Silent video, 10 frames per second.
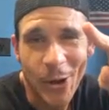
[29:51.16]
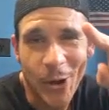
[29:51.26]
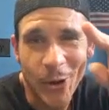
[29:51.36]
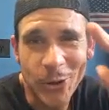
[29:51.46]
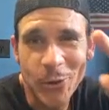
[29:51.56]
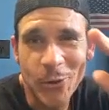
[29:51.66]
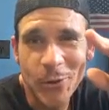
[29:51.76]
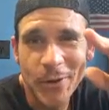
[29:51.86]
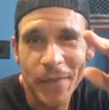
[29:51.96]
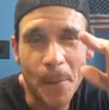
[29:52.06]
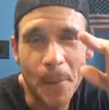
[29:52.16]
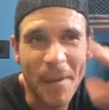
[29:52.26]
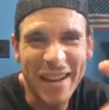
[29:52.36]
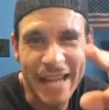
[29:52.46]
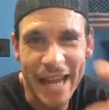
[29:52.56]
are you the
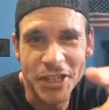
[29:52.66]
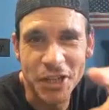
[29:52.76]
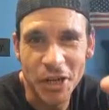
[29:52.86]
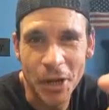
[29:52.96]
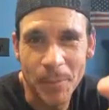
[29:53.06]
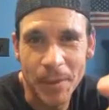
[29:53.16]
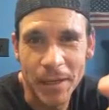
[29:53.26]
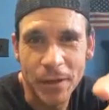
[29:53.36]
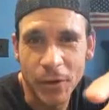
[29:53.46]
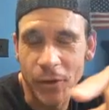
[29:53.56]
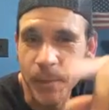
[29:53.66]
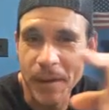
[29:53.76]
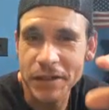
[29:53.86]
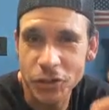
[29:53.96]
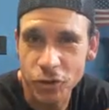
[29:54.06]
best engine company or the
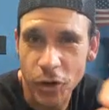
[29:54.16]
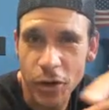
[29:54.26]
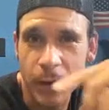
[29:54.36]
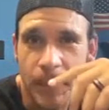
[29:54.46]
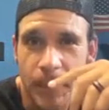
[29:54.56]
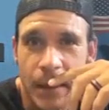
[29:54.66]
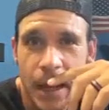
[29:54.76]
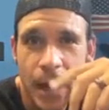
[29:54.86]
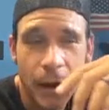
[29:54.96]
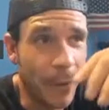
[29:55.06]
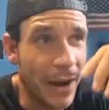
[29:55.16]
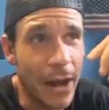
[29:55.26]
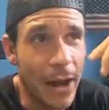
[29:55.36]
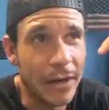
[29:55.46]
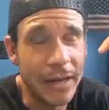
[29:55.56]
best truck company, right
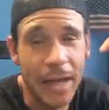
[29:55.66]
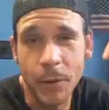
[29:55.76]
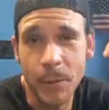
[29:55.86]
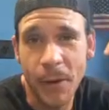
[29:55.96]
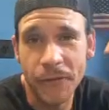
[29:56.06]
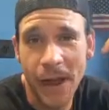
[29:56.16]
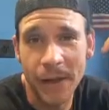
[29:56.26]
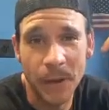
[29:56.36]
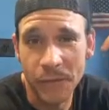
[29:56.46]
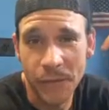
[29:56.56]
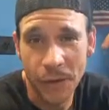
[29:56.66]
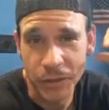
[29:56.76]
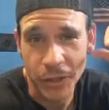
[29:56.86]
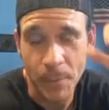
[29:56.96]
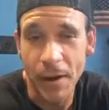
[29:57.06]
now I can name you about 5
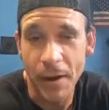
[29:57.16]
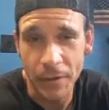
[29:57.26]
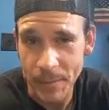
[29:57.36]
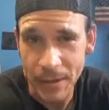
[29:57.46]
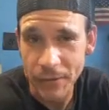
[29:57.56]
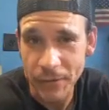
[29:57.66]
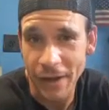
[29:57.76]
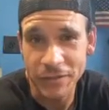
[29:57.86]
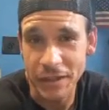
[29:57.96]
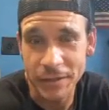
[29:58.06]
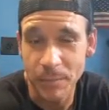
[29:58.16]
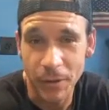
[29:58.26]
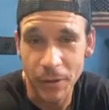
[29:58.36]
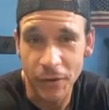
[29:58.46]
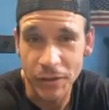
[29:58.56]
motherfuckers that are better than me. 5, 6
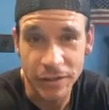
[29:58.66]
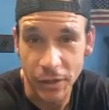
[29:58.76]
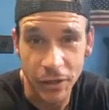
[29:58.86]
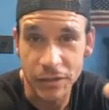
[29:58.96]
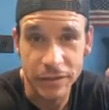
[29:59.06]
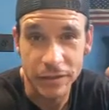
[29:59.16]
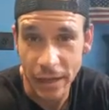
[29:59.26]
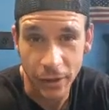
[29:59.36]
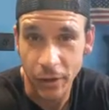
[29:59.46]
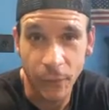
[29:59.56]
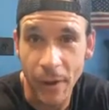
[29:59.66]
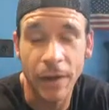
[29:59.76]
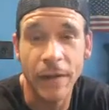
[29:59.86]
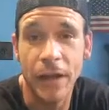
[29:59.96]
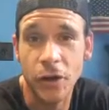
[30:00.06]
motherfuckers that are gonna ride
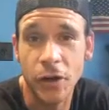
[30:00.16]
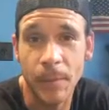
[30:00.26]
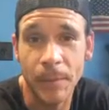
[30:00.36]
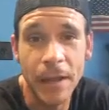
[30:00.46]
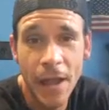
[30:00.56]
on that truck company